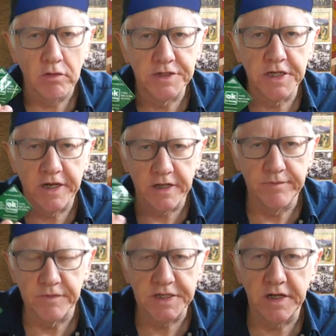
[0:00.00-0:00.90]

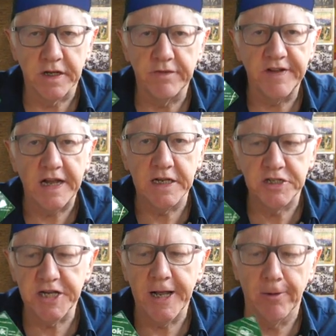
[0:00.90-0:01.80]
Silicon Valley
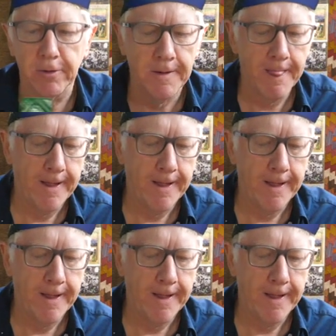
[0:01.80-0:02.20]
gel,